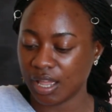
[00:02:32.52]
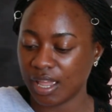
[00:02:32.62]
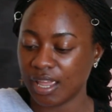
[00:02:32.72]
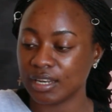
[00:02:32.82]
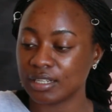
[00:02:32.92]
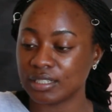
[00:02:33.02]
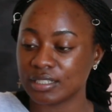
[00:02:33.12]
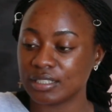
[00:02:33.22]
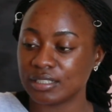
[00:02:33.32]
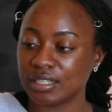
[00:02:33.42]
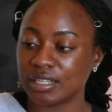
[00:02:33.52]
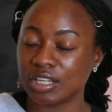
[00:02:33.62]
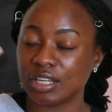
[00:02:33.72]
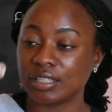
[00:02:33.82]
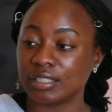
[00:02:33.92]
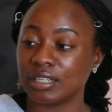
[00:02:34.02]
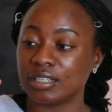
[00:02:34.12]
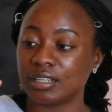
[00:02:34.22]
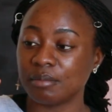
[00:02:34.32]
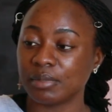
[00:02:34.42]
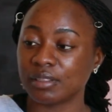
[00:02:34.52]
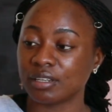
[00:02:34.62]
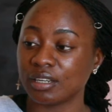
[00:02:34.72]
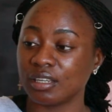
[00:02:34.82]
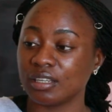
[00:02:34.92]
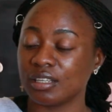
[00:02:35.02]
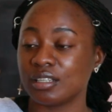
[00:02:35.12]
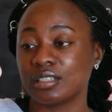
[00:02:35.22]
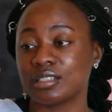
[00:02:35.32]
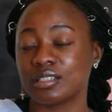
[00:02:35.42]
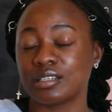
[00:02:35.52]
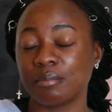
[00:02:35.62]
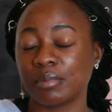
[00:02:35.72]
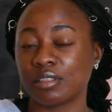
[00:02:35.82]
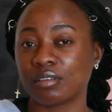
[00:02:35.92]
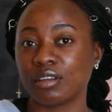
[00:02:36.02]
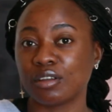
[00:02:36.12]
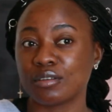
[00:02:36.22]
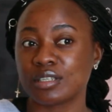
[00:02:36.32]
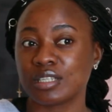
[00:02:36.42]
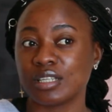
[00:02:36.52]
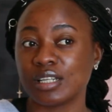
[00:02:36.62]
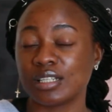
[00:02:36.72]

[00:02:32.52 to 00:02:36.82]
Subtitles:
And this is the number 3, it's number 3 concealer.